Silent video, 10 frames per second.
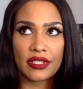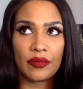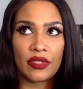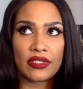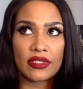
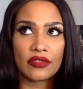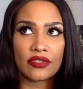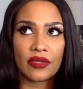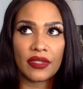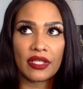it means
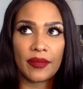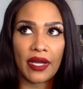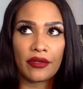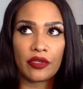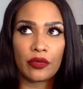there's something
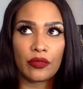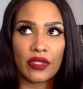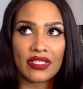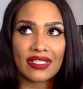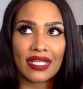about you
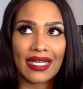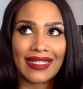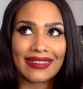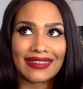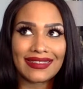that's not
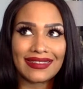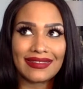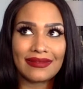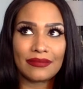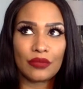
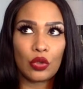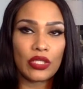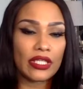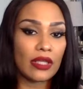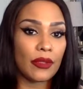
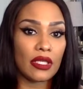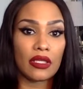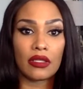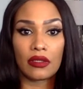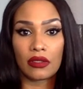pulling them in.